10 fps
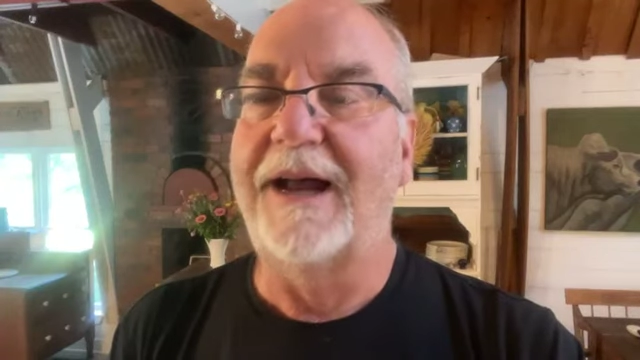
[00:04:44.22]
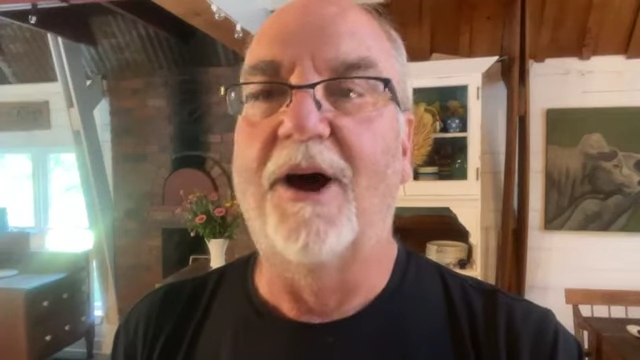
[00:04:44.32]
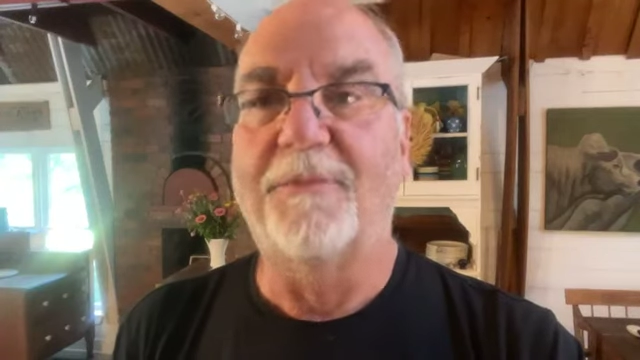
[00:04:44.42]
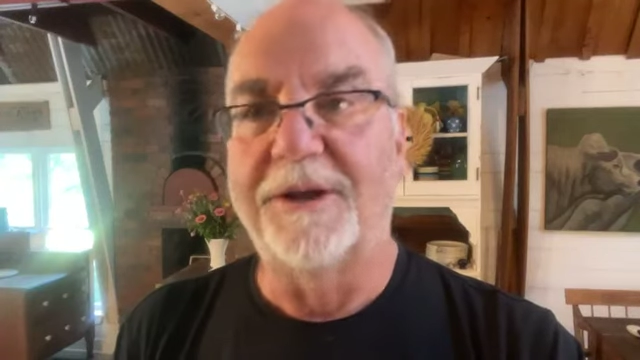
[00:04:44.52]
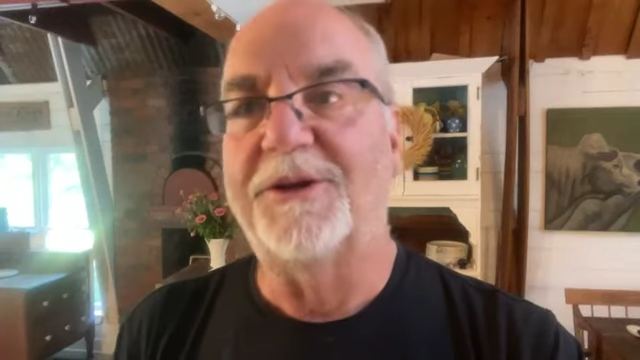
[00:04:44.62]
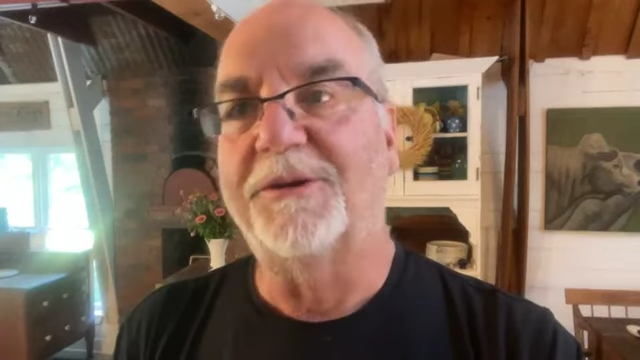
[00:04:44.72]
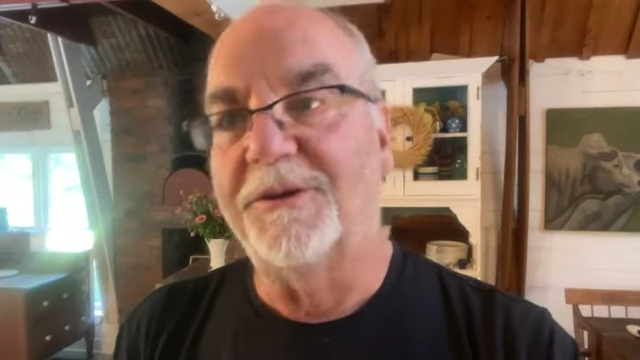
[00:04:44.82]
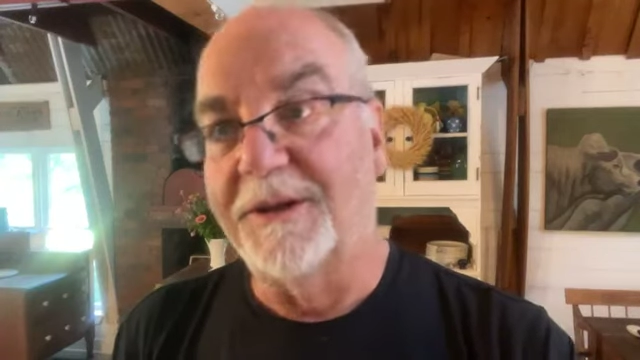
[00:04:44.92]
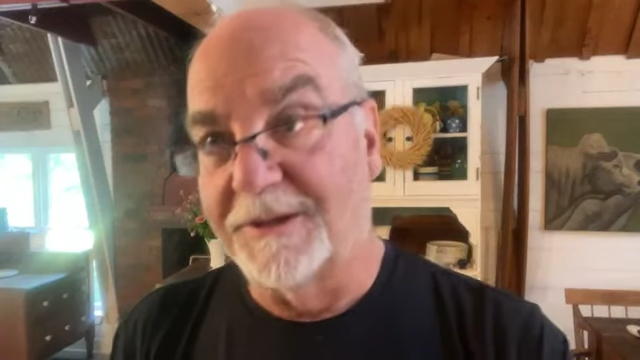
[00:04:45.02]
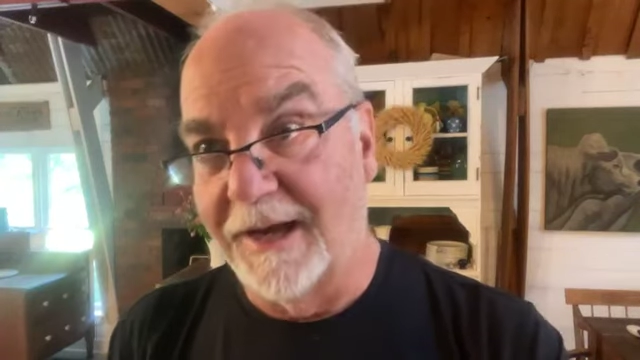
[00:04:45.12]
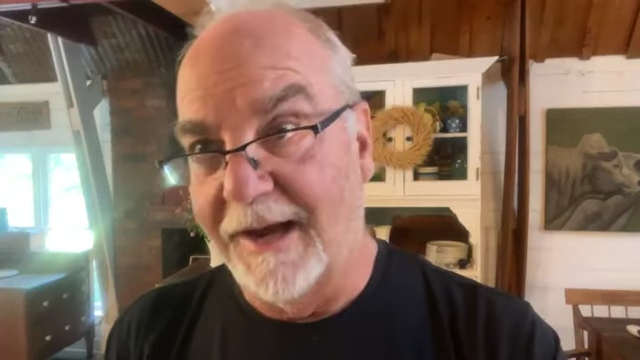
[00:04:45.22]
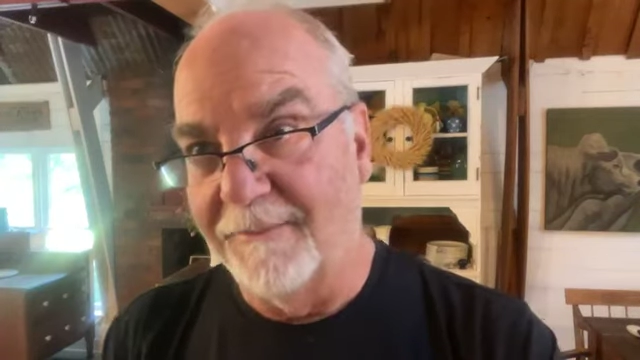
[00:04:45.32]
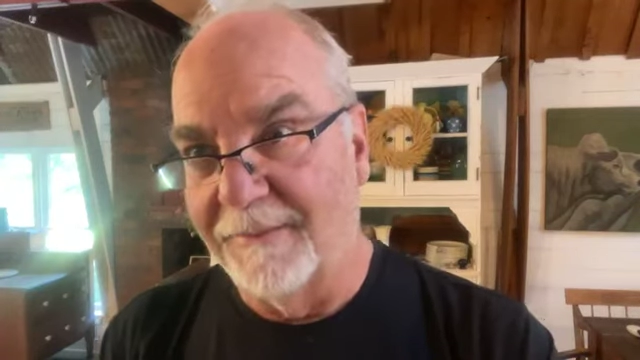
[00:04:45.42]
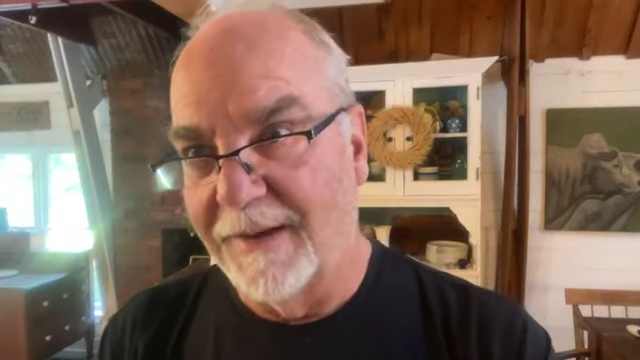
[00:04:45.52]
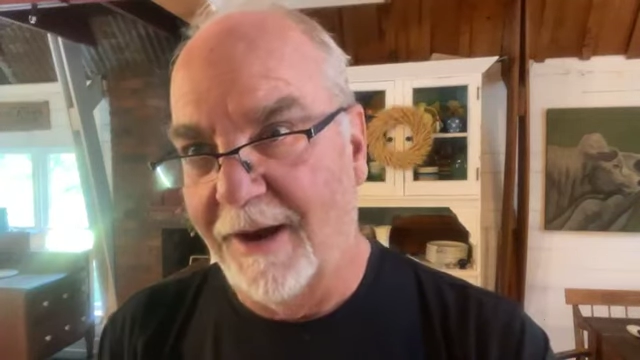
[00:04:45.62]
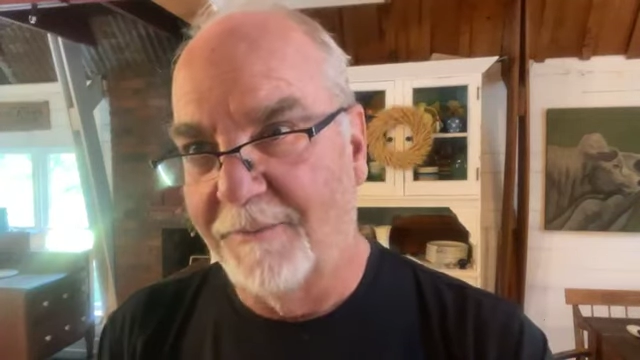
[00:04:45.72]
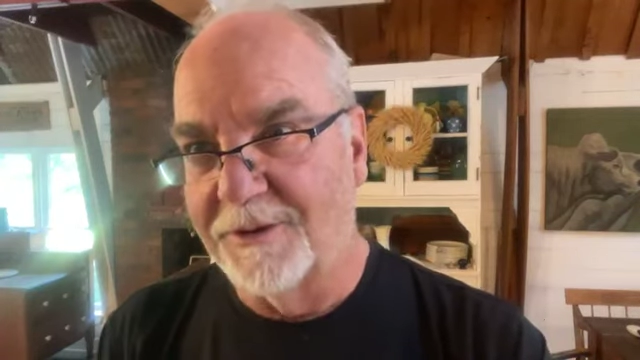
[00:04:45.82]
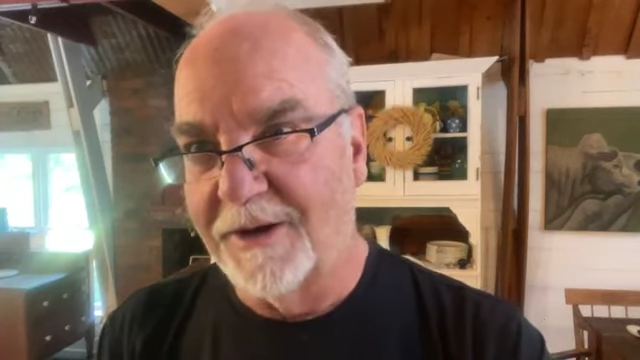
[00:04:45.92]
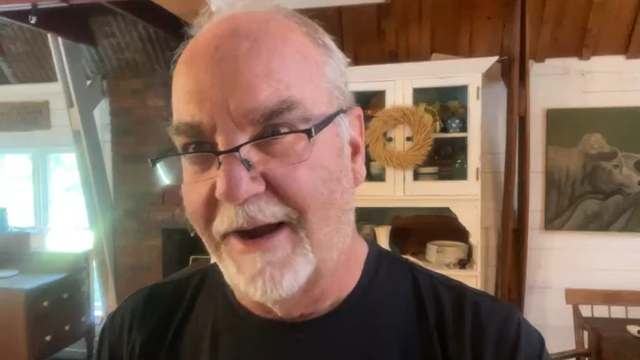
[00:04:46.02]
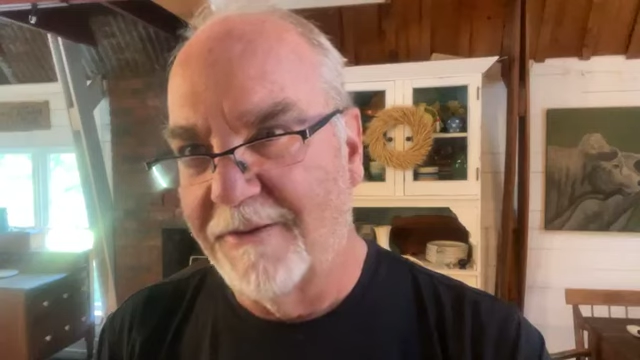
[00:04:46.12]
And I hope that you'll do the same. I
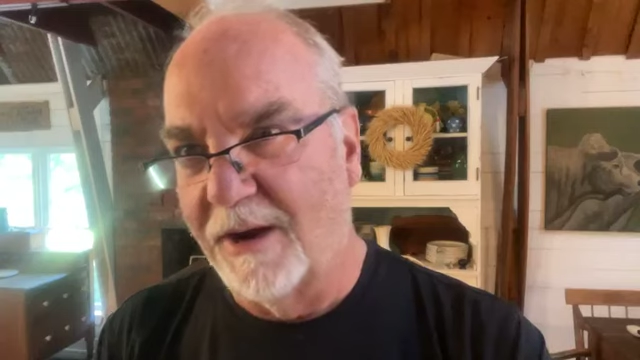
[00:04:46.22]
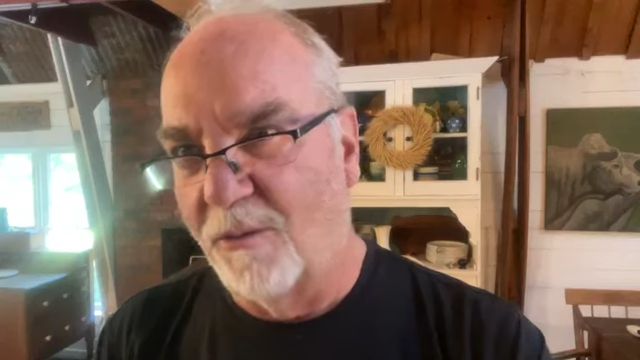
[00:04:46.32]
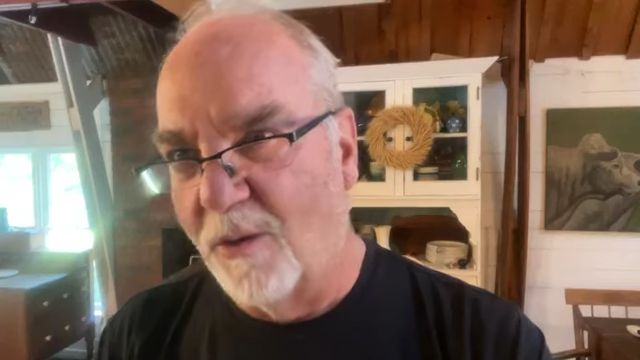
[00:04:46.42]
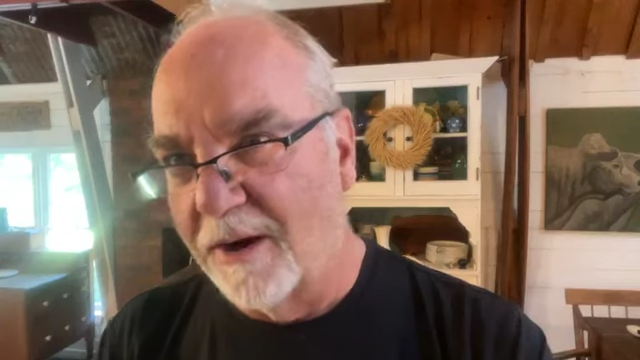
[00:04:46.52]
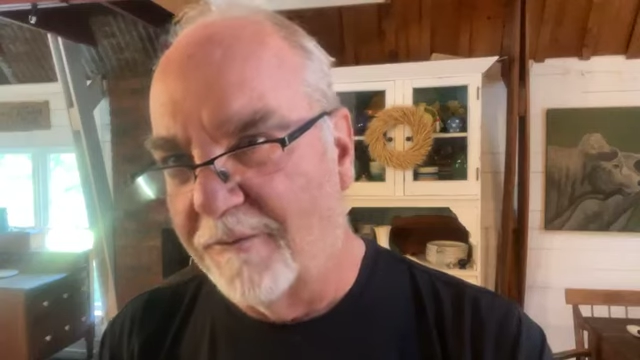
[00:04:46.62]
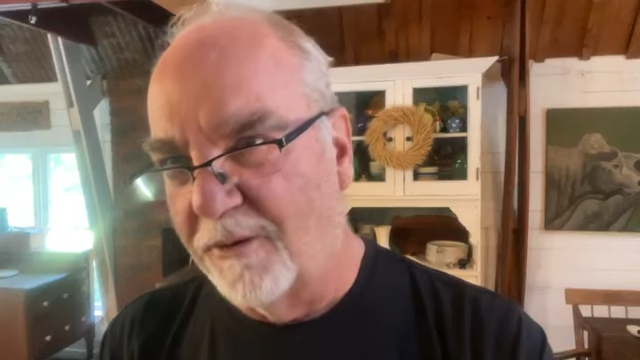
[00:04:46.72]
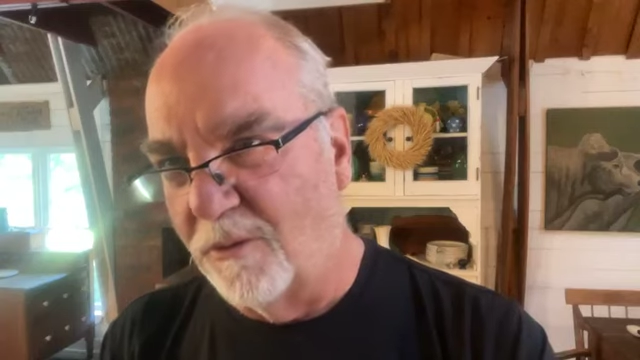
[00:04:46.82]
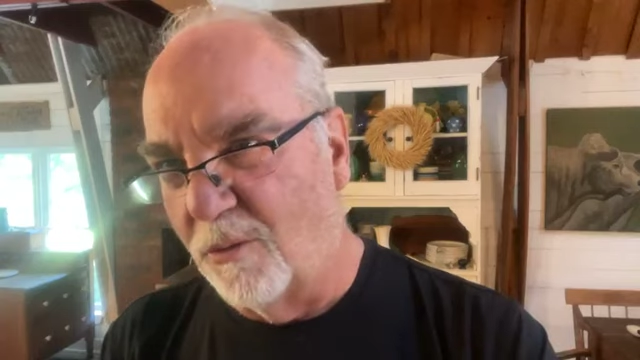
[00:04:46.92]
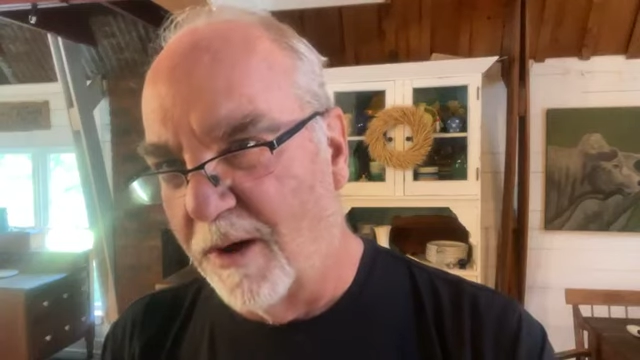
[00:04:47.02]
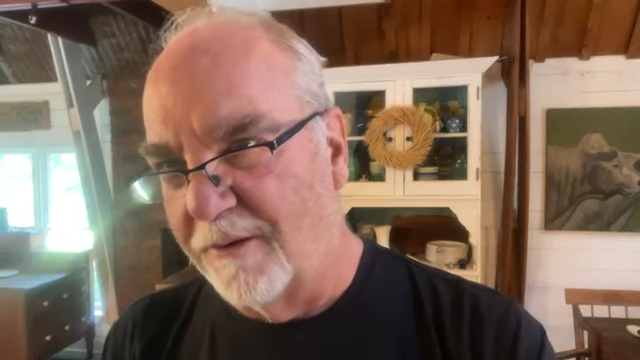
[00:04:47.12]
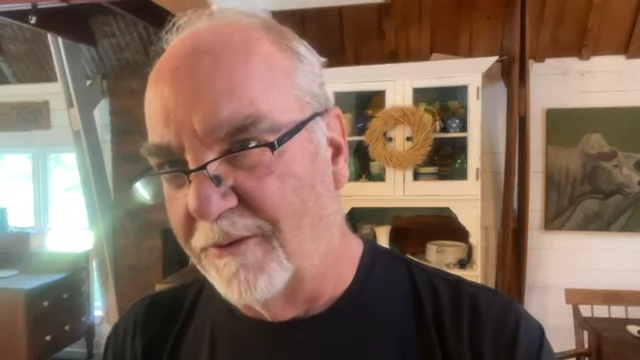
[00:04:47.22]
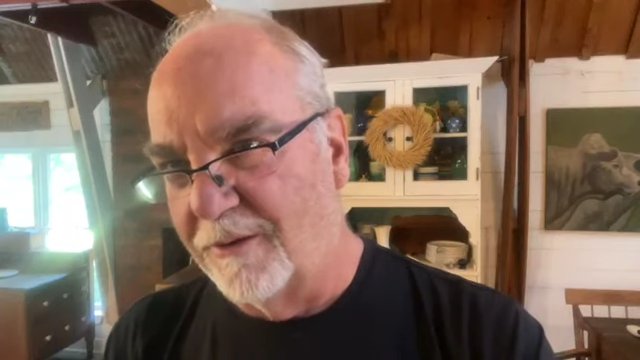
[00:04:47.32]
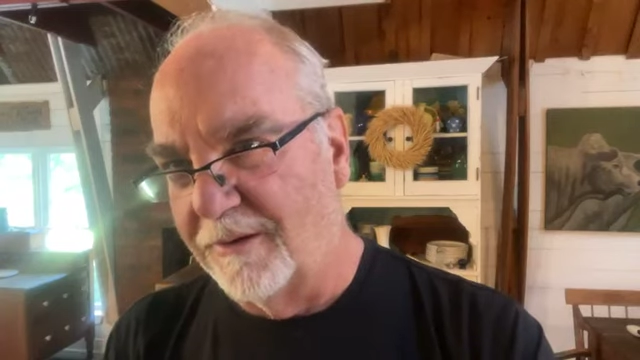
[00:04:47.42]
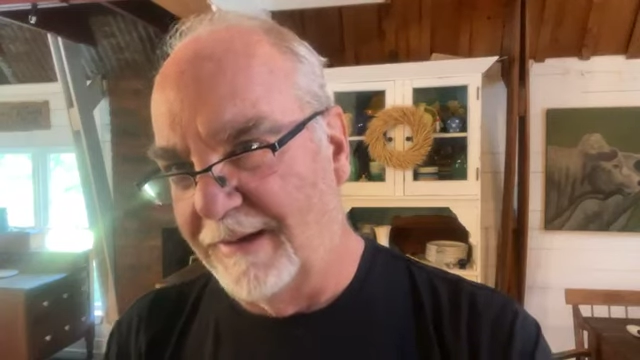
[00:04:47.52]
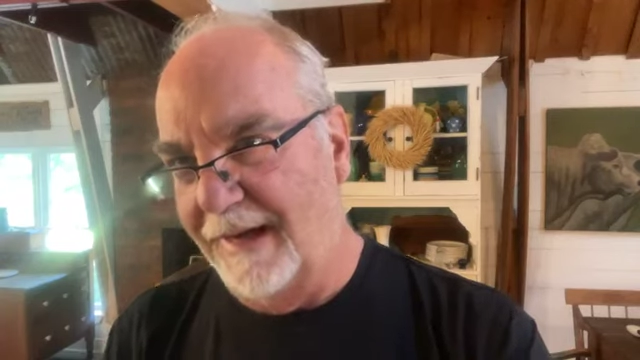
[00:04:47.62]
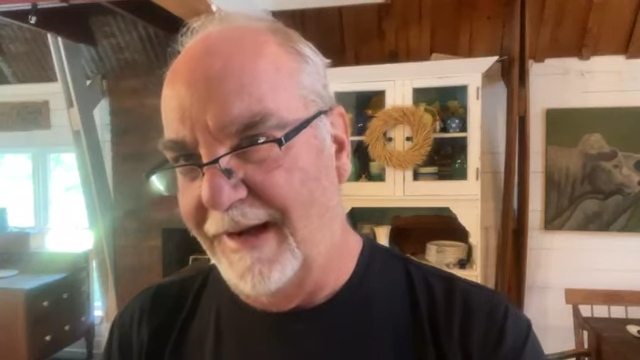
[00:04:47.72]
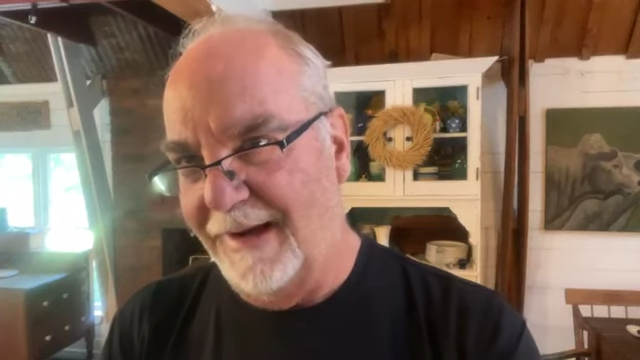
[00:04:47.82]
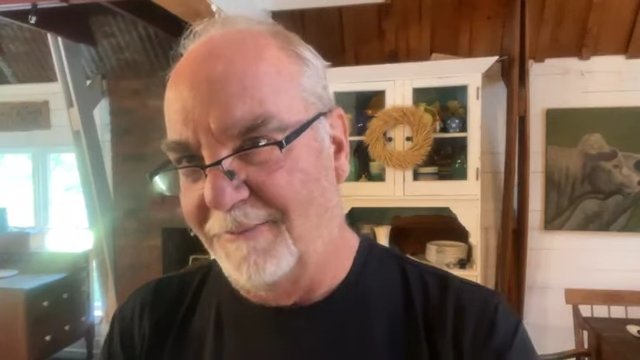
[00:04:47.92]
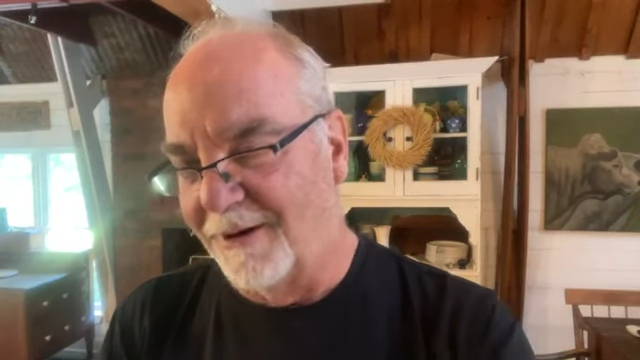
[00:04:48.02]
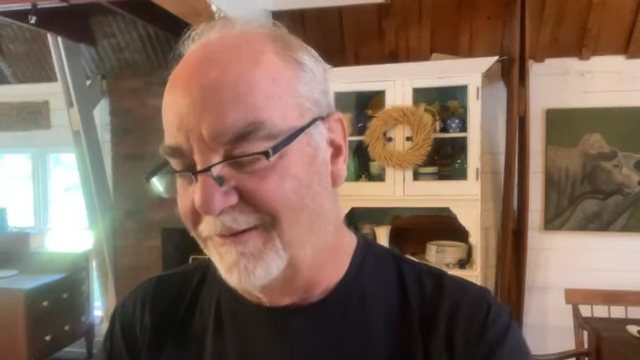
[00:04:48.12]
hope that you're having a wonderful, wonderful
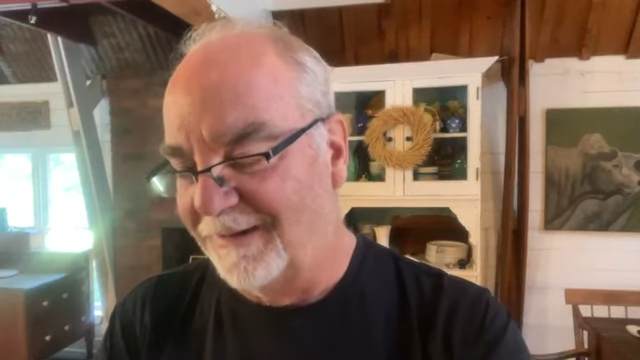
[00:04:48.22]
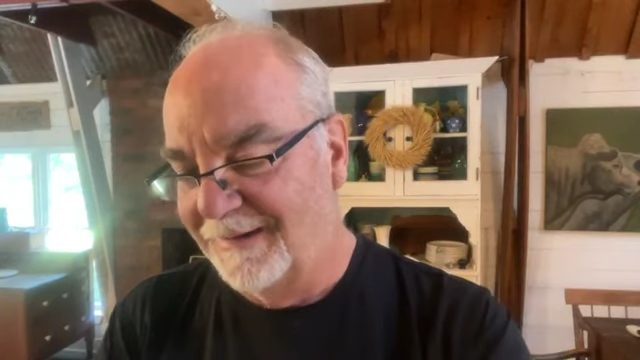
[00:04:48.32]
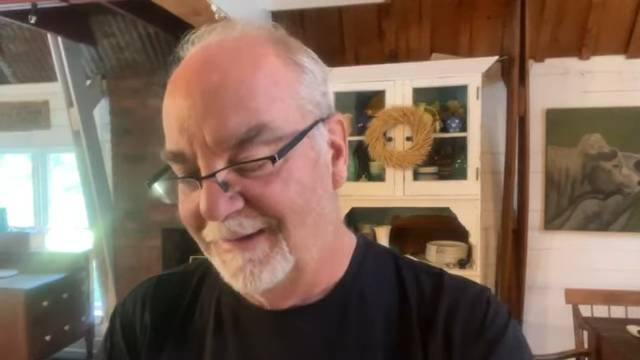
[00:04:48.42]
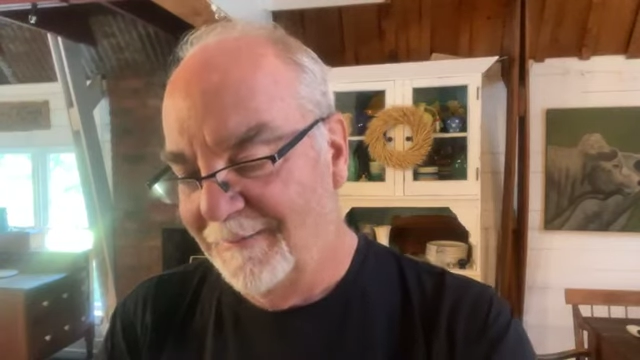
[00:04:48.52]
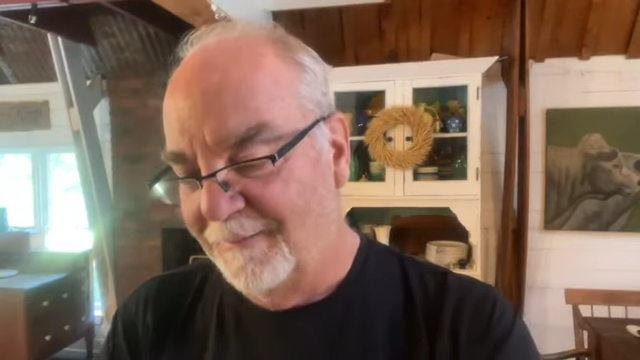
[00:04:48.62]
day. Hey, Marvin.